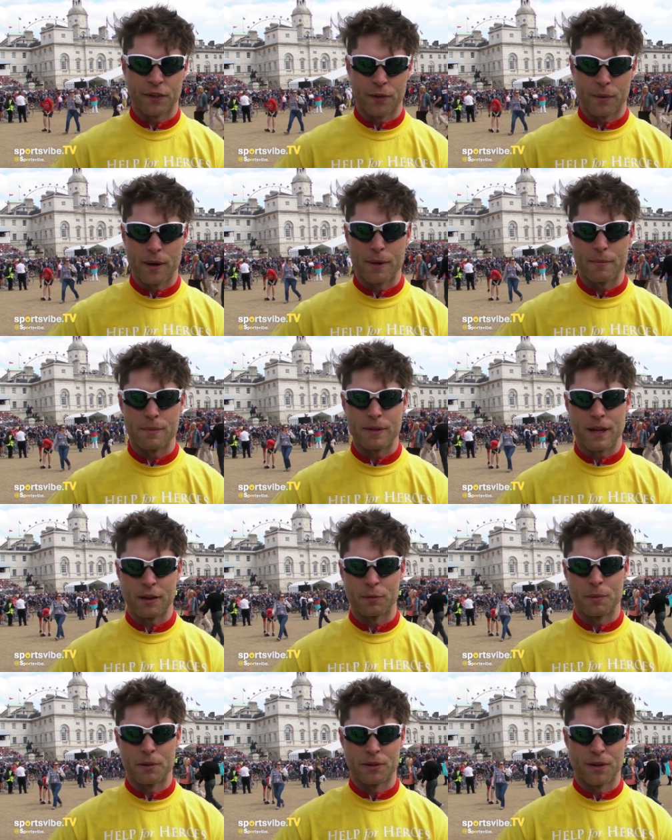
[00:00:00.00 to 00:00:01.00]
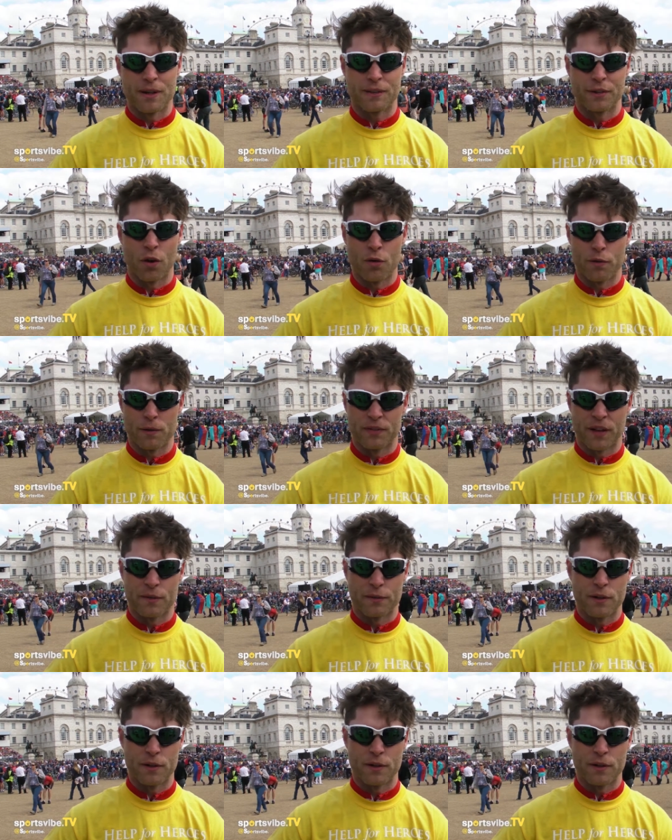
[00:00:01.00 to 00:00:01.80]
So um, yeah, it's been great. Hopefully, stay